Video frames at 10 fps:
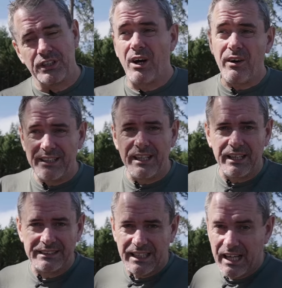you. Now I
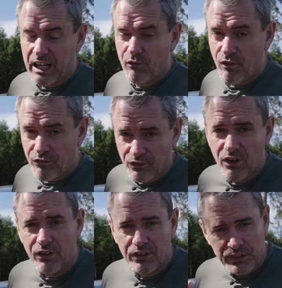think it's a lack of a
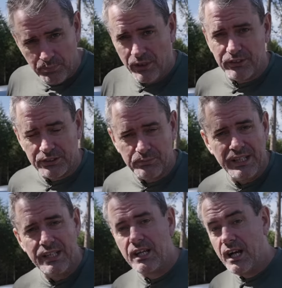frunk that bothers
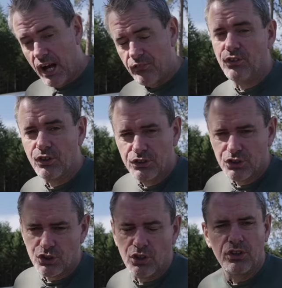me, a front
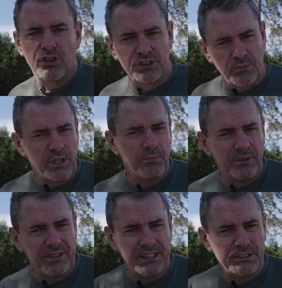trunk or somewhere to
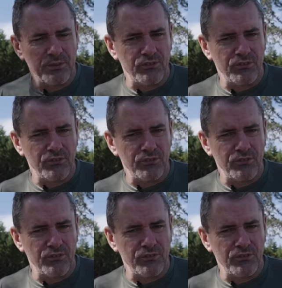put things at the